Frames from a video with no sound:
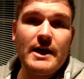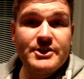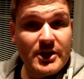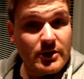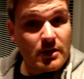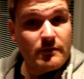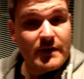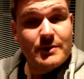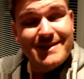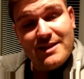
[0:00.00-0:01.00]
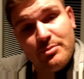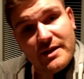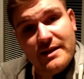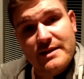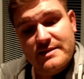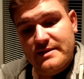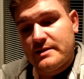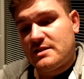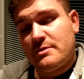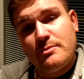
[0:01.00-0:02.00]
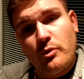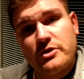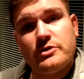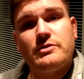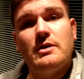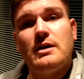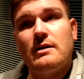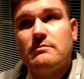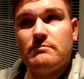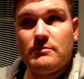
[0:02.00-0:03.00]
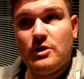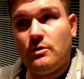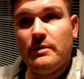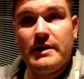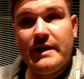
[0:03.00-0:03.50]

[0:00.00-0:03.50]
check out the videos in the playlists and some of the more, uh, you know,